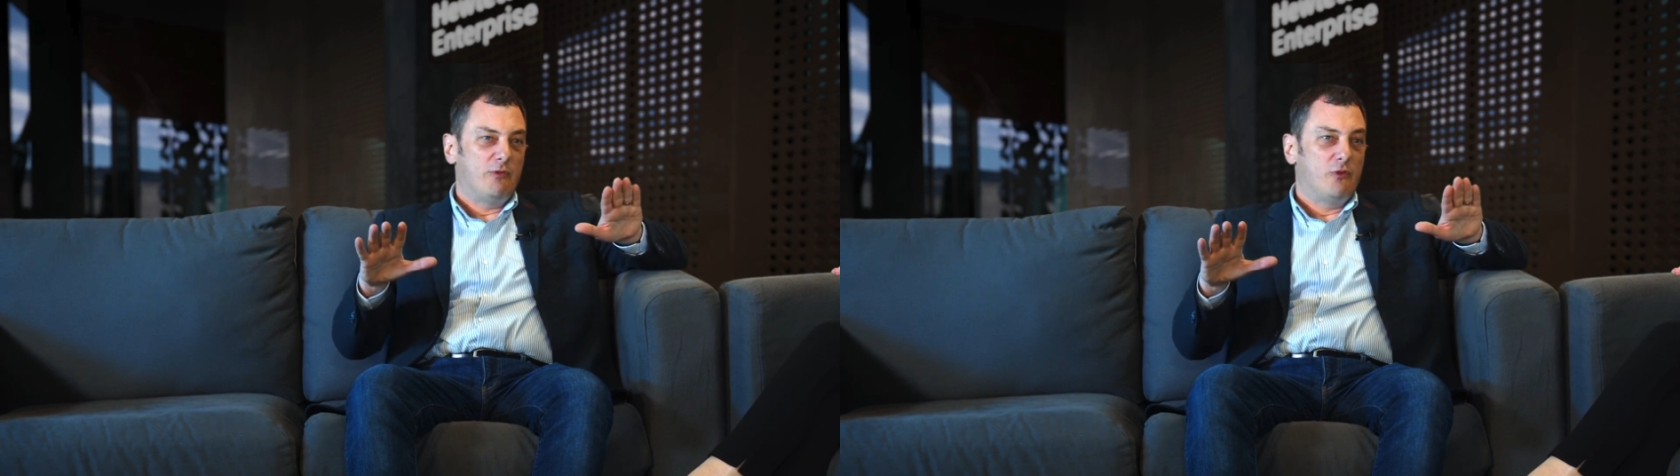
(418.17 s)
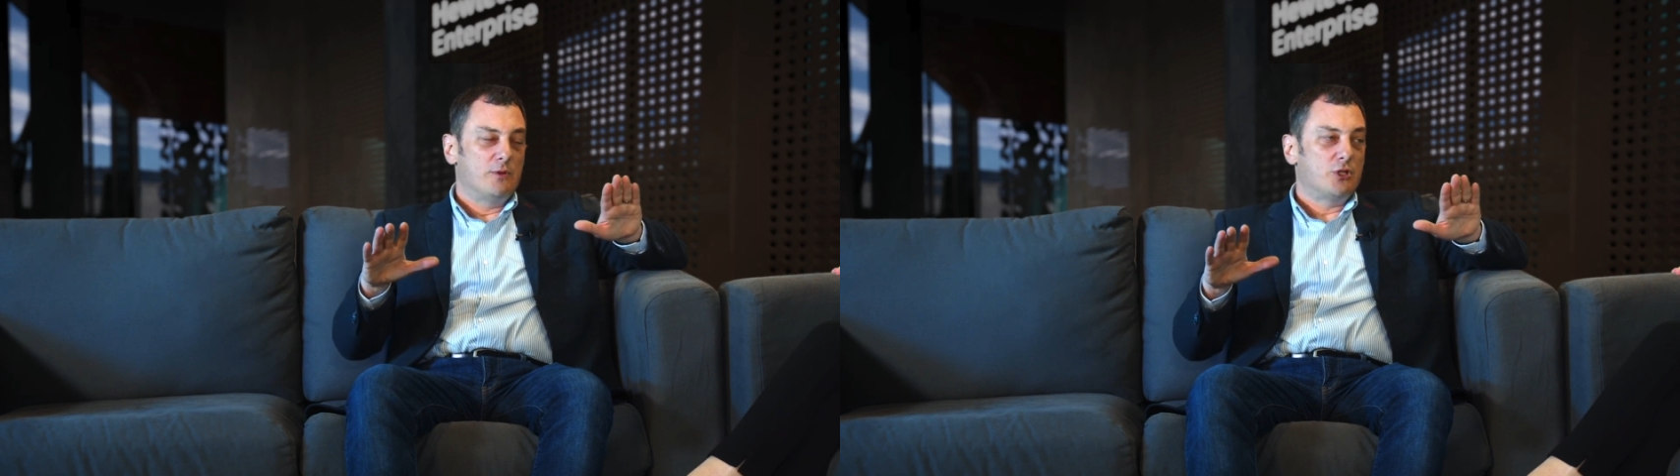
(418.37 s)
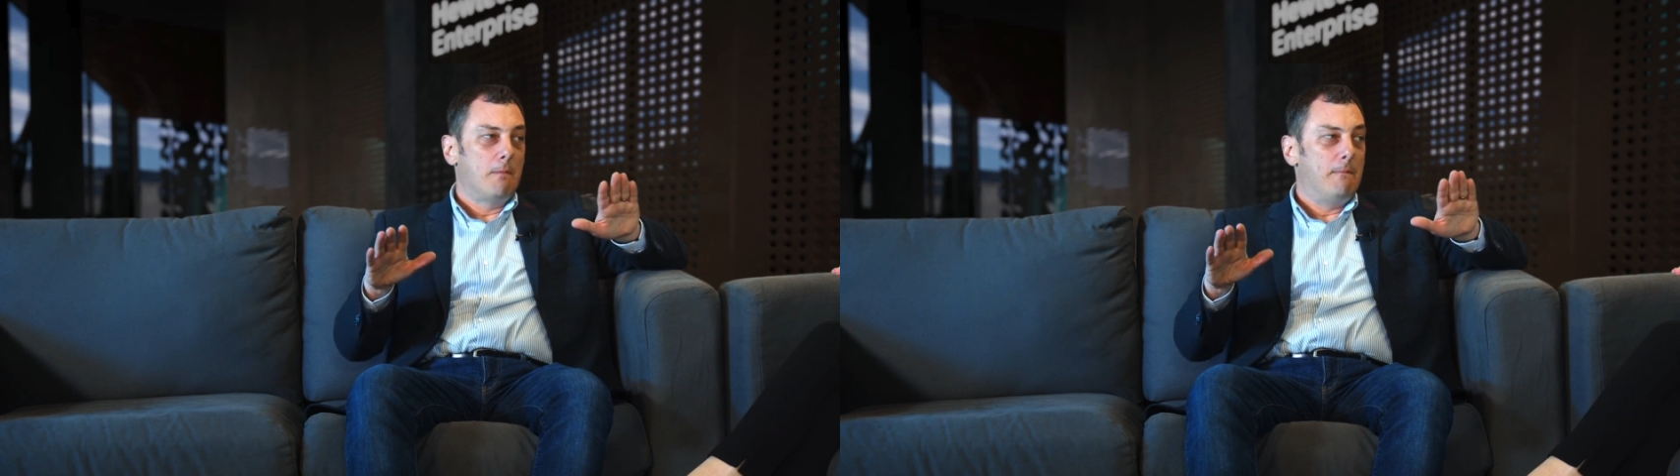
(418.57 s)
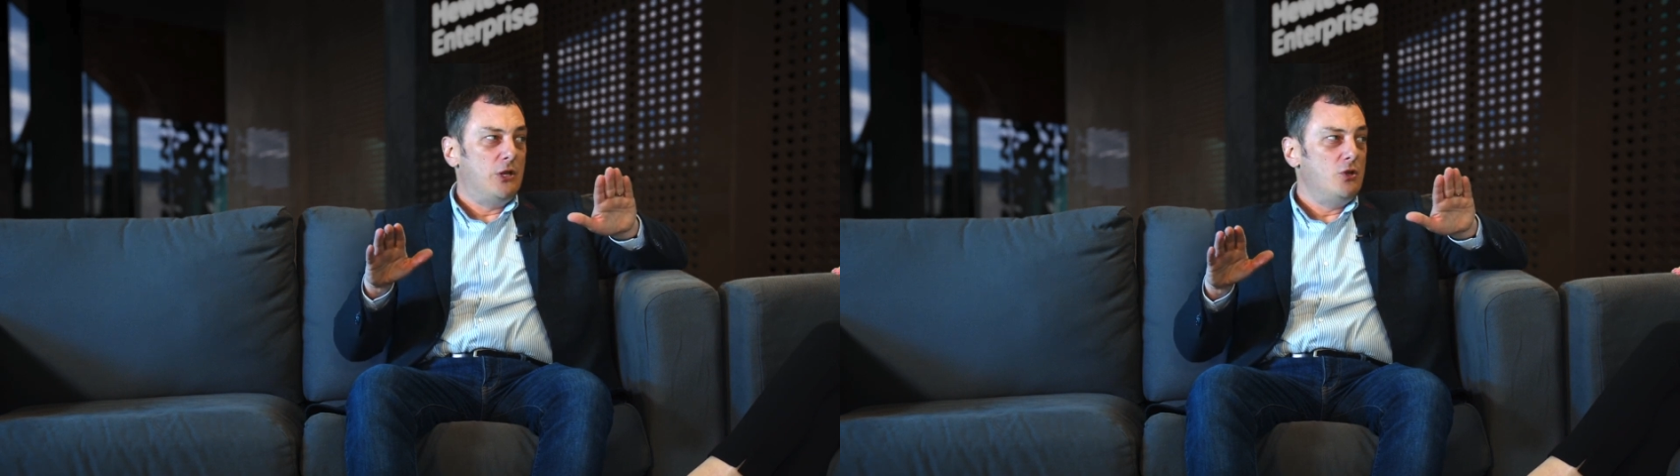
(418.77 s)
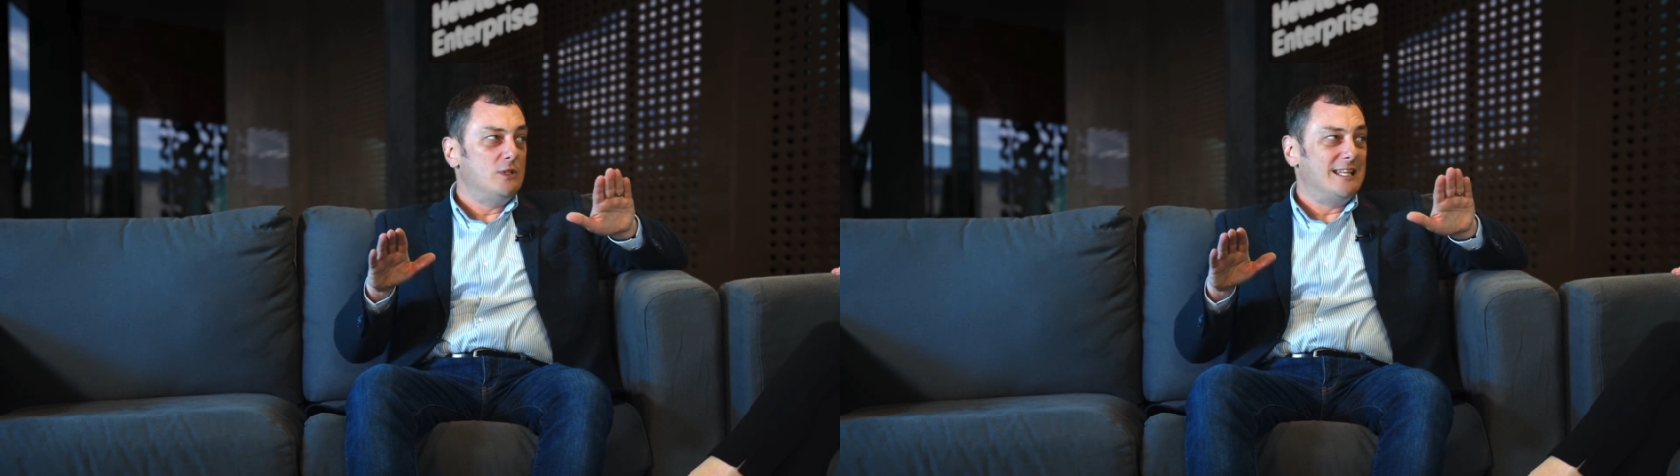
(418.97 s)
performance
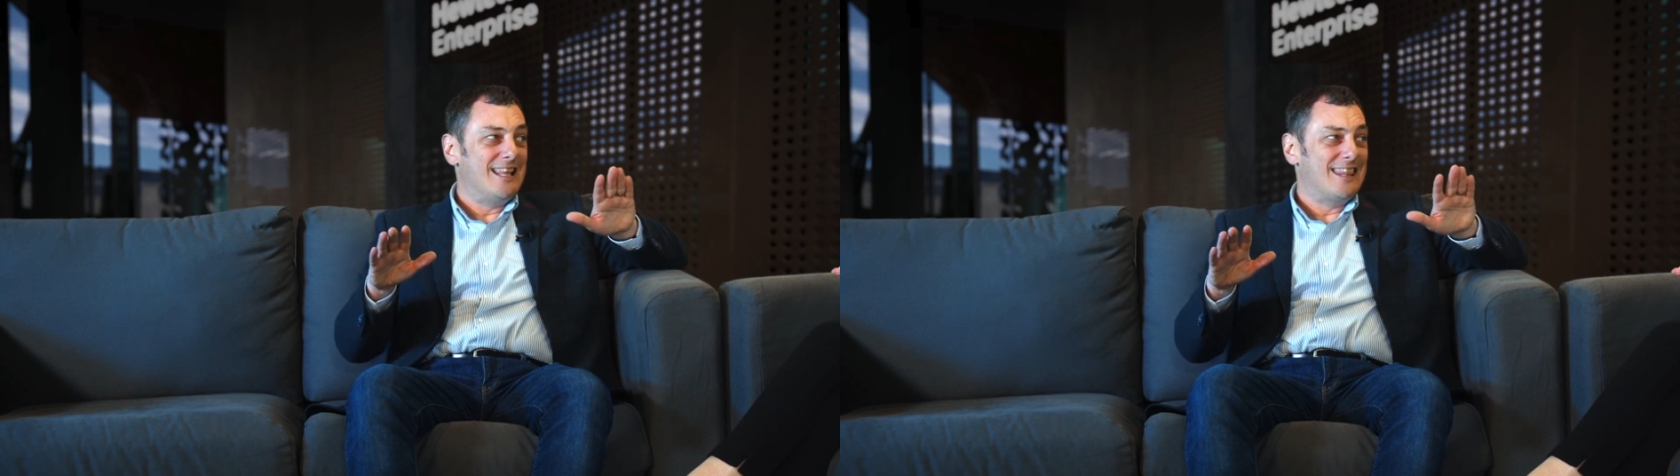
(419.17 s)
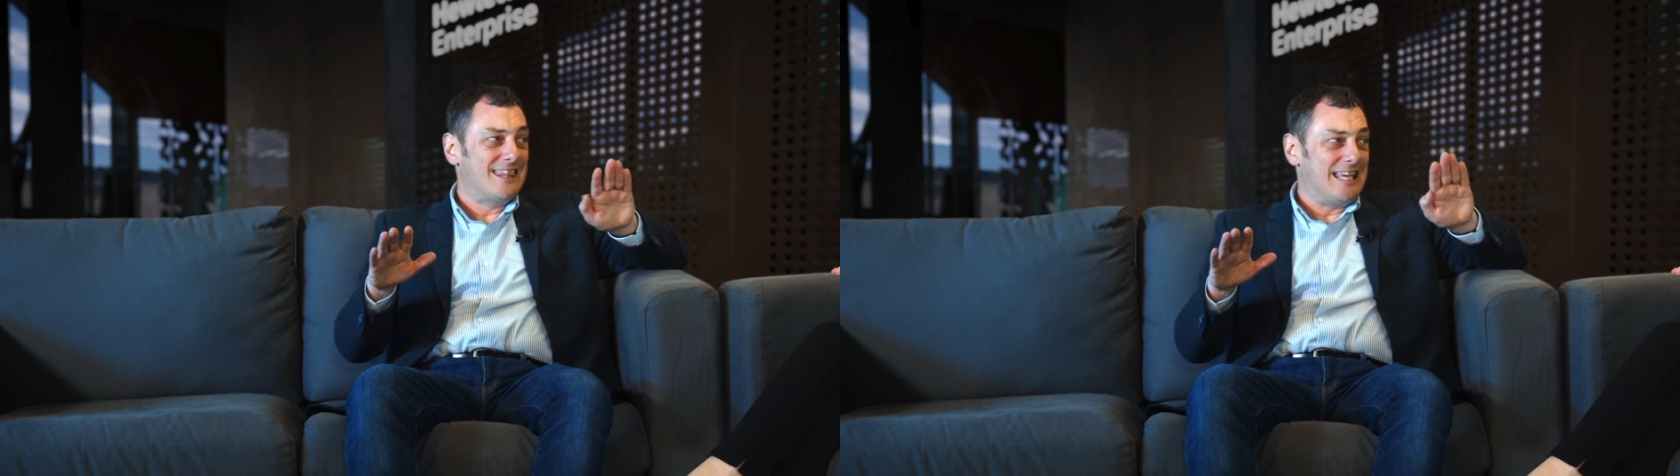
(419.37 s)
computing